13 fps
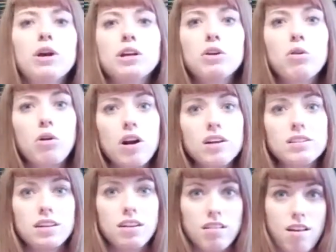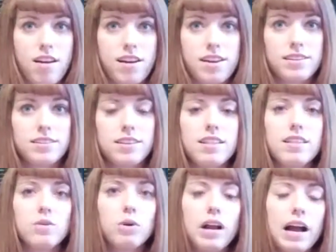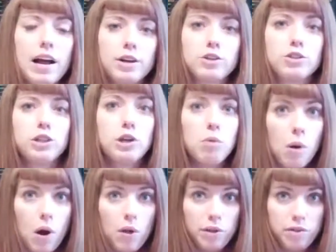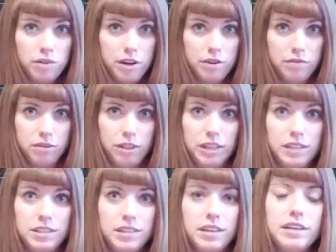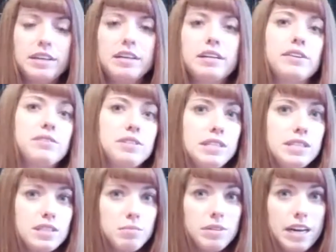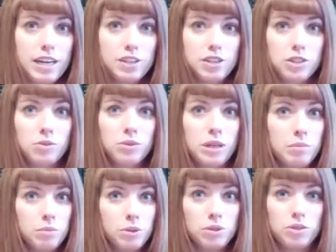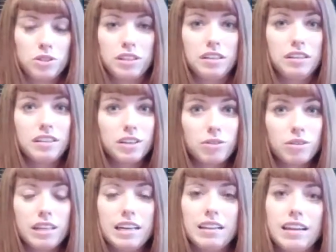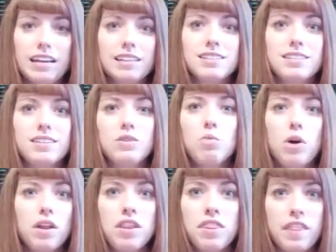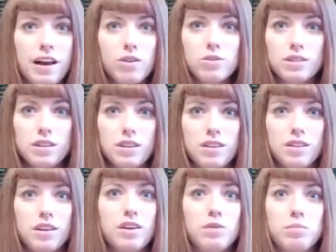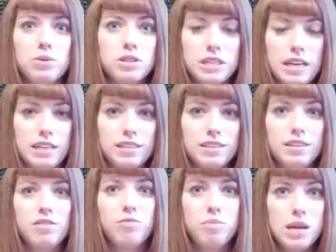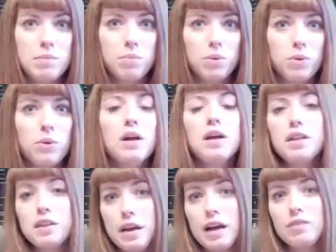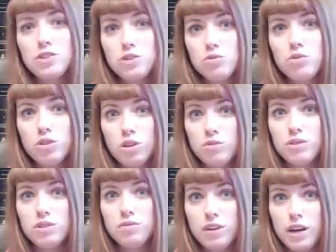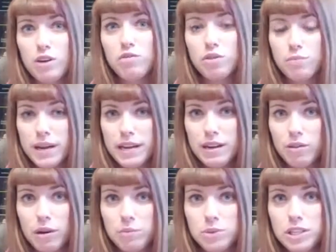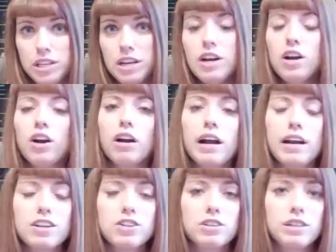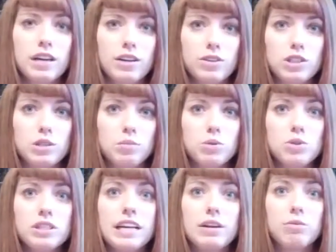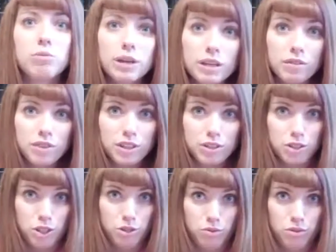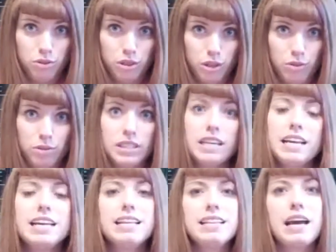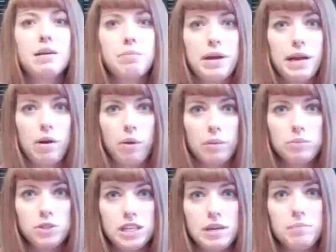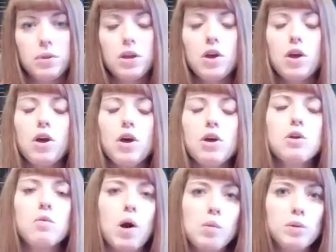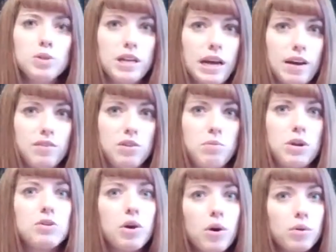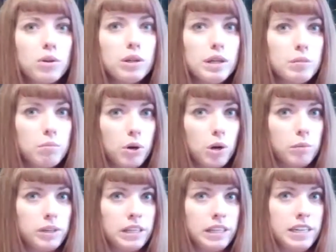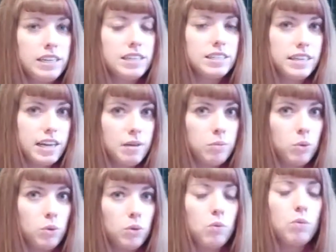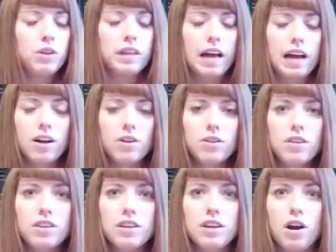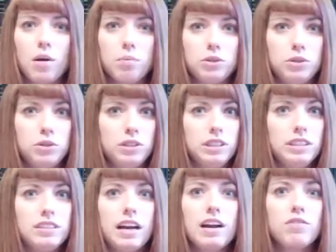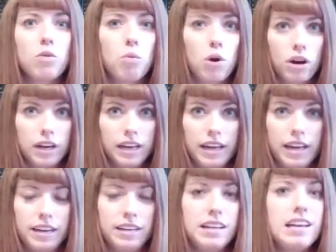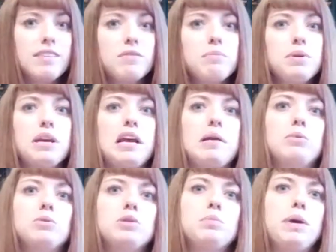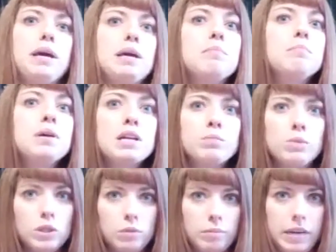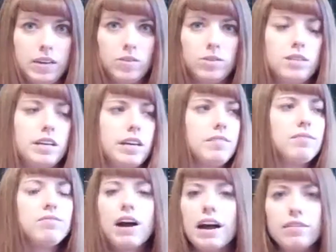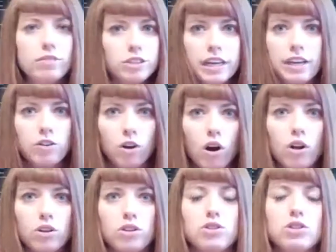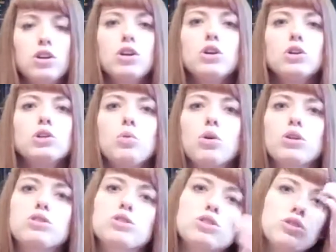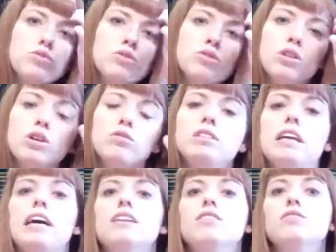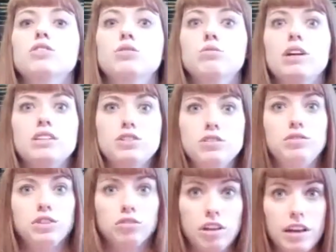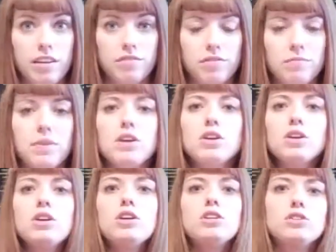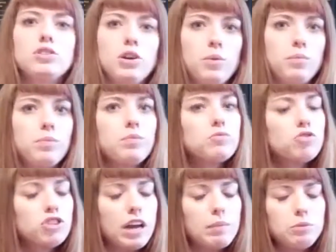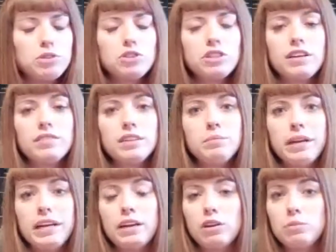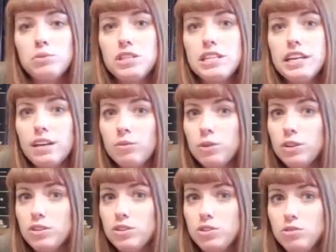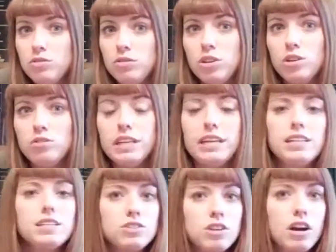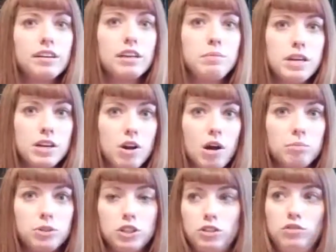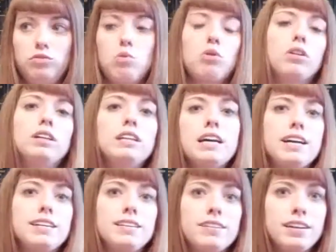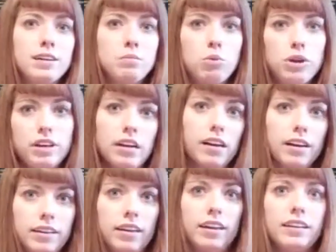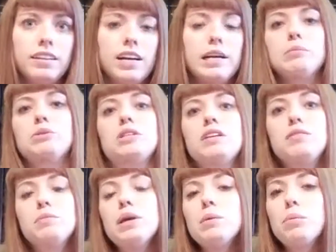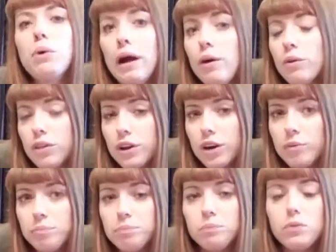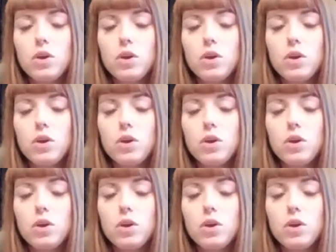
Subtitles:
run across a client that would actually qualify for this. I've seen some national numbers that literally less than 1,000% of people that have student loans and file for bankruptcy are actually eligible to get rid of their student loans in that bankruptcy. You almost have to be totally and permanently disabled without the opportunity to ever work again and even be able to pay a minimal amount, say $5 or $10, towards the student loan debt for the rest of your life. So, Chapter 7 bankruptcy, getting rid of the student loan debt, is not going to be an option for 99.999% of the people out there.